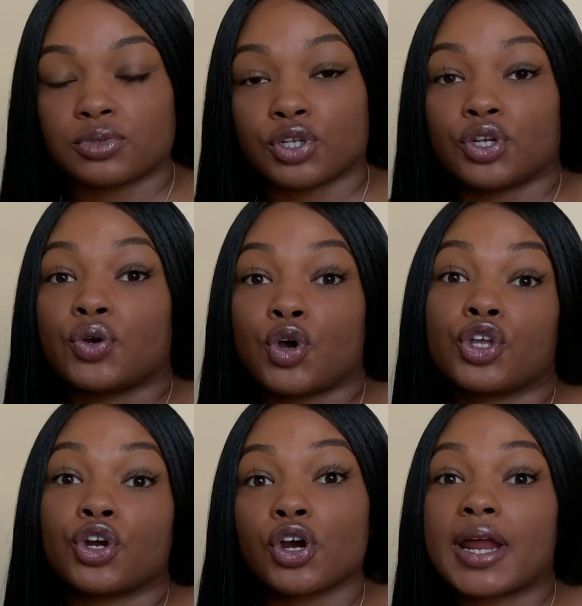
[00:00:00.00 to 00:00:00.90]
So
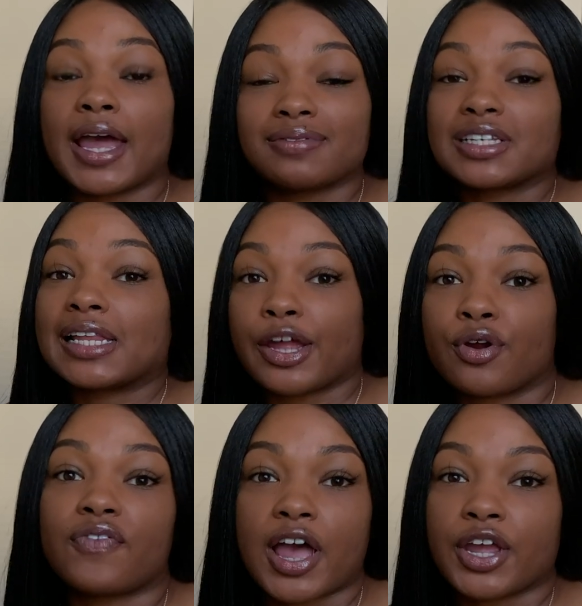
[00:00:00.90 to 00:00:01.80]
you're going to have to
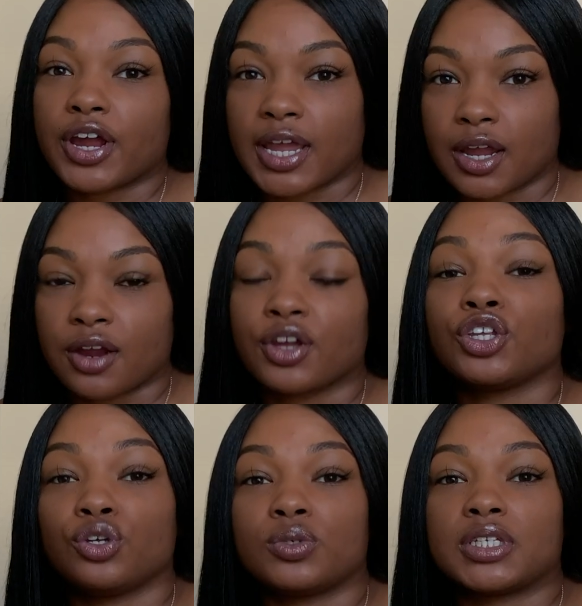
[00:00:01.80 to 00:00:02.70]
clarify your hair
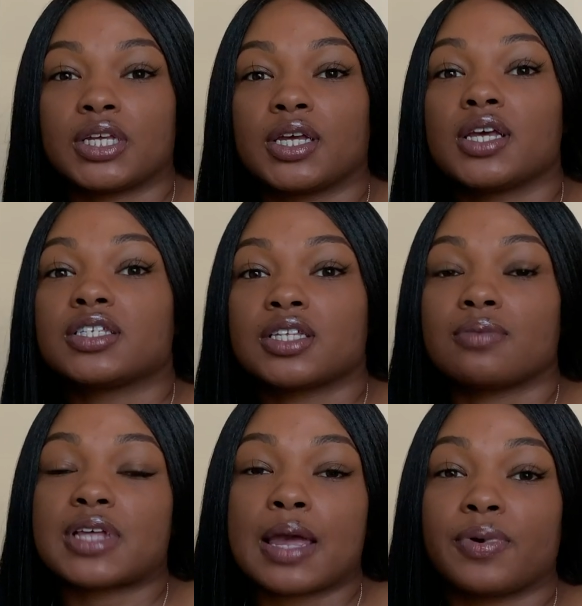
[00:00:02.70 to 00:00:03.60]
using some
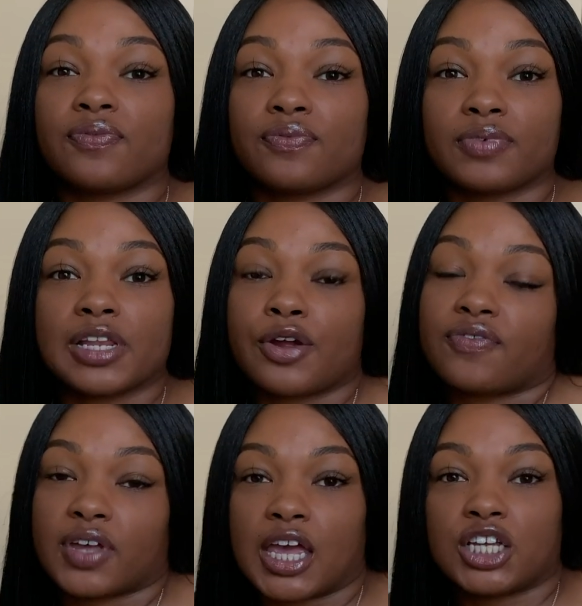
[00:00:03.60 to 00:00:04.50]
type of
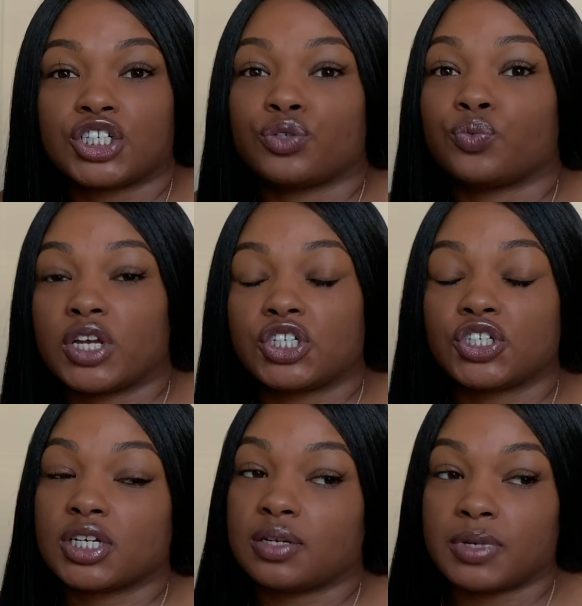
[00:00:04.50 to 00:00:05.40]
clarification,
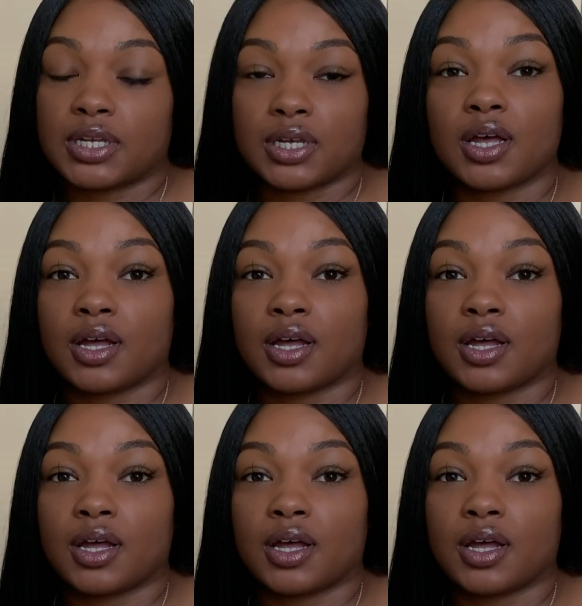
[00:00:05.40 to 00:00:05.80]
which could be